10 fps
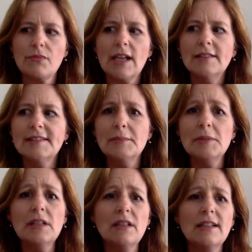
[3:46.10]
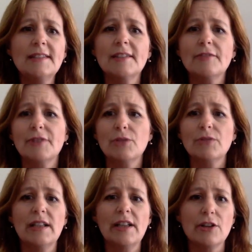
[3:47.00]
And some of the things that felt
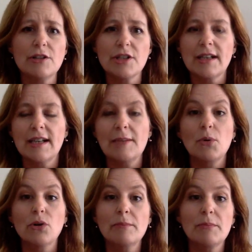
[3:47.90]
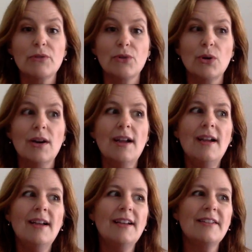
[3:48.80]
really urgent and important before,
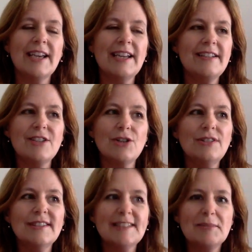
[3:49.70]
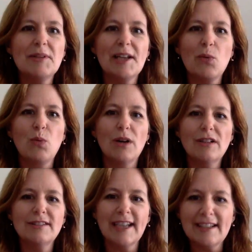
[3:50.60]
they don't seem like
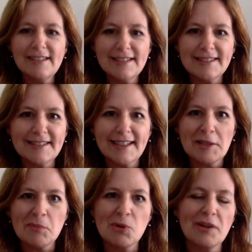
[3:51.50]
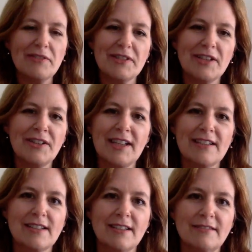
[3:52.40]
world enders anymore if they don't get
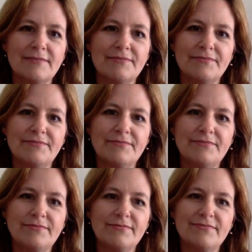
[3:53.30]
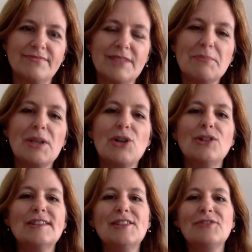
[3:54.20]
done.
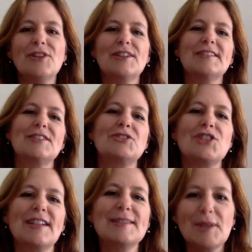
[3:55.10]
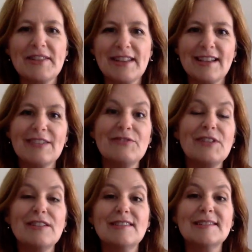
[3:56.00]
Because you're focused on just one thing, it
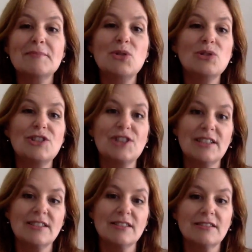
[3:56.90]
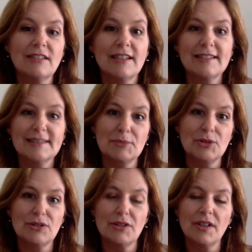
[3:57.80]
feels more gentle and
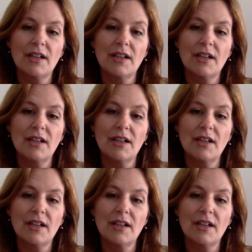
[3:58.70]
smooth.